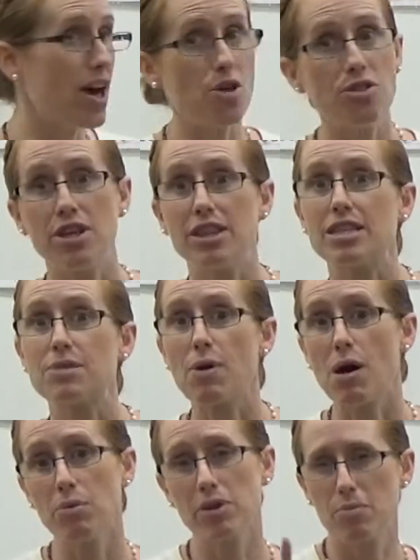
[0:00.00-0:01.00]
the other thing that's
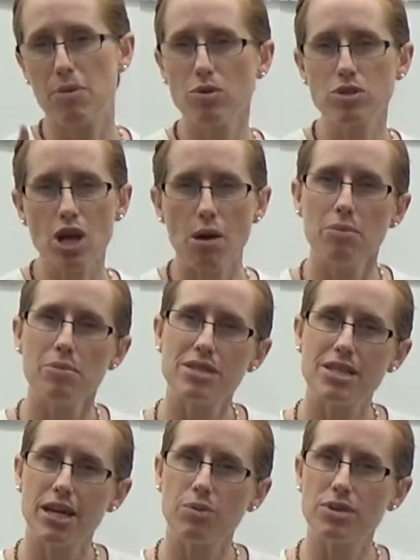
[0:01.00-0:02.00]
probably the most common
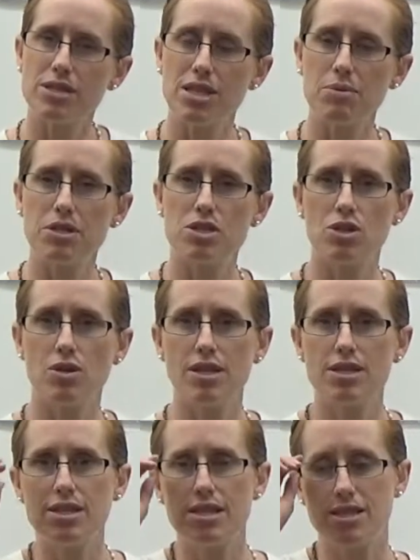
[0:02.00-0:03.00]
mistake we see with
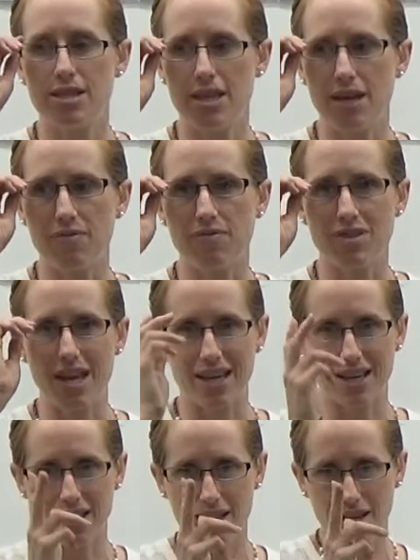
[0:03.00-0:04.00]
students is that they
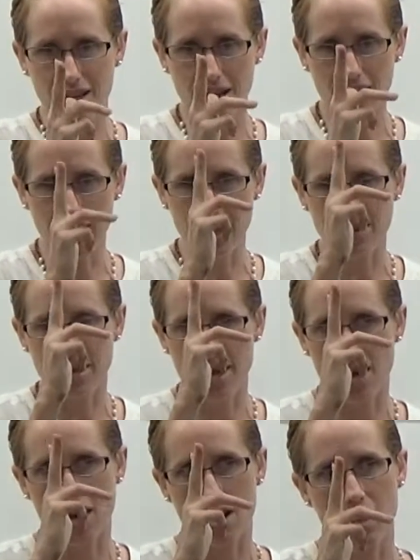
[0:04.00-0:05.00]
cut
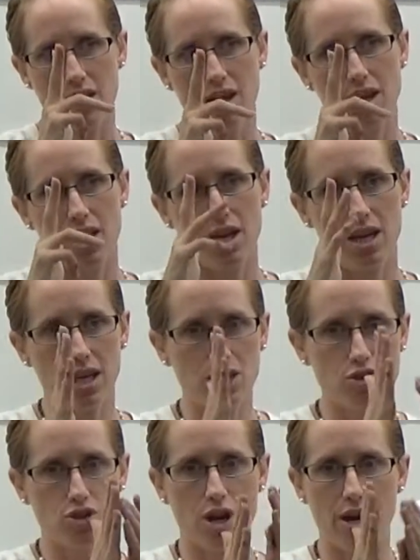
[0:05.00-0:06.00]
their
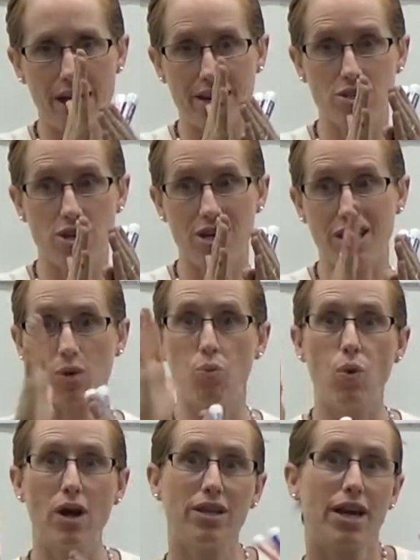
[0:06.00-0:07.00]
intron exon like
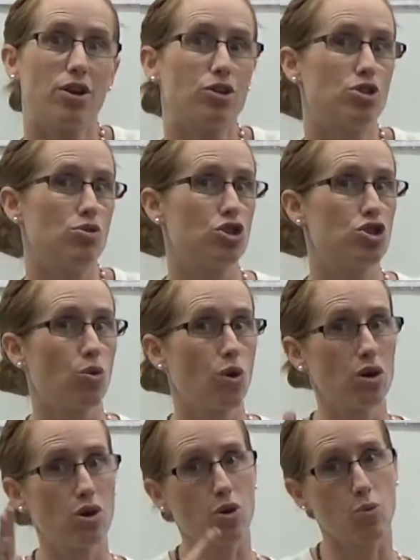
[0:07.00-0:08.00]
1 letter too
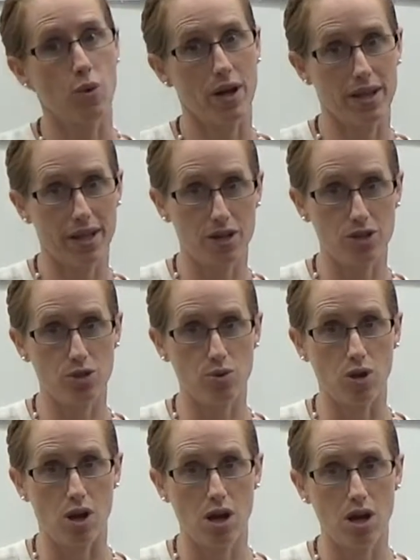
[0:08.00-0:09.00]
short or 1 letter too
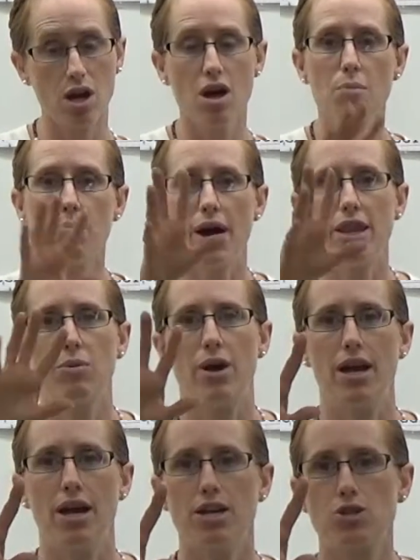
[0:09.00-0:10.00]
long. By the
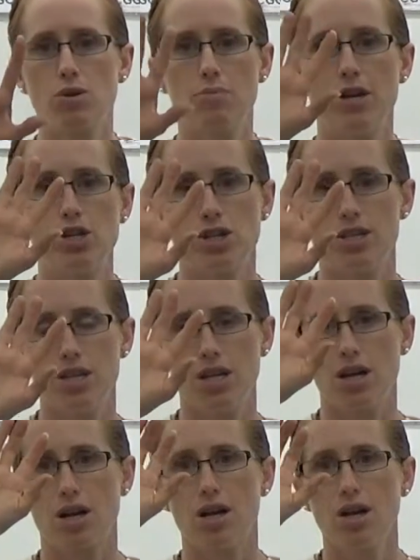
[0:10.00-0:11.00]
way, I just want to mention this in
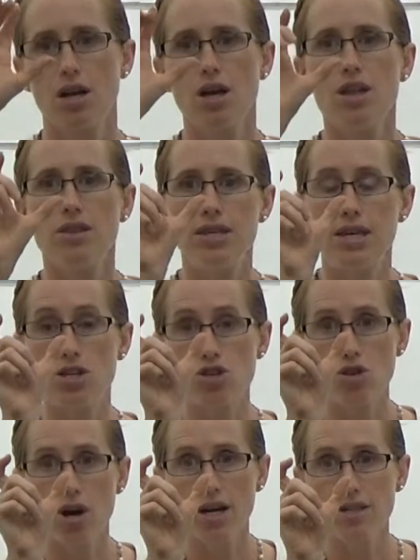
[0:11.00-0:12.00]
here. The
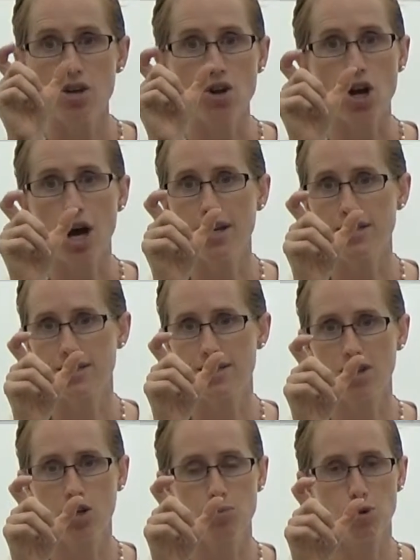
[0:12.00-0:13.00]
introns are not
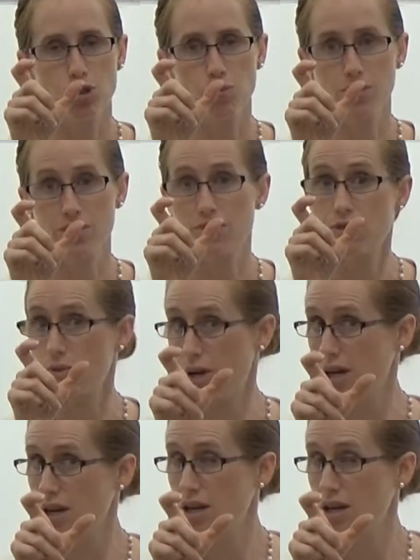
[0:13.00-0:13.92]
necessarily multiples of 3.